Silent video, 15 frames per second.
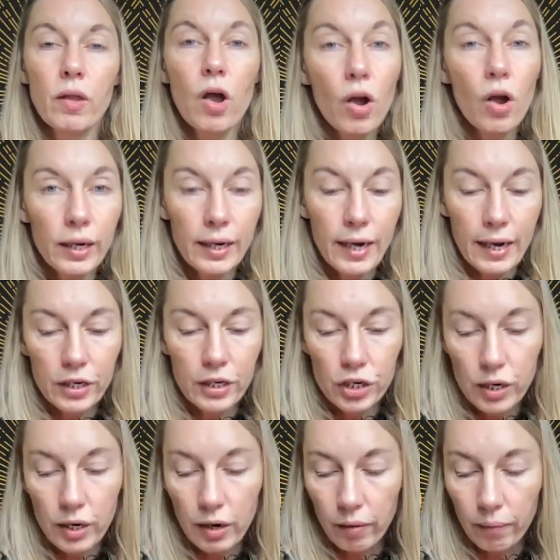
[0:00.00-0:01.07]
early
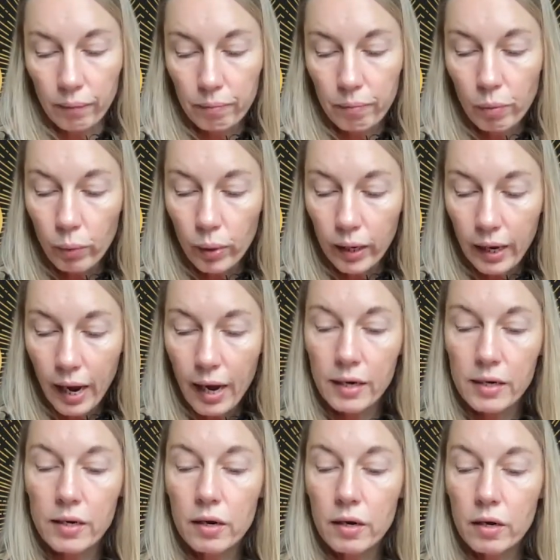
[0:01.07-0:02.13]
next year, but we
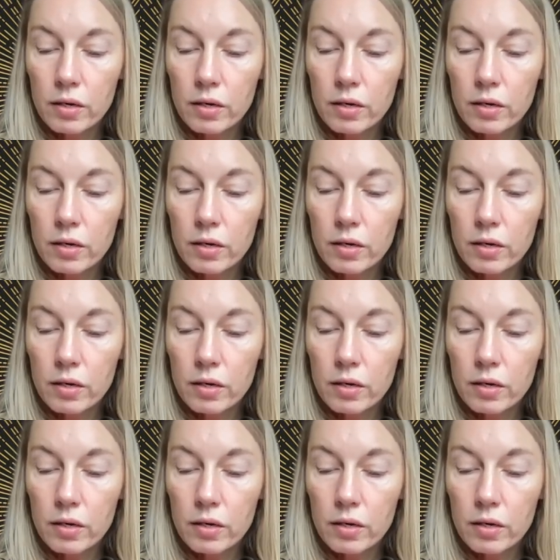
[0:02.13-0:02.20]
can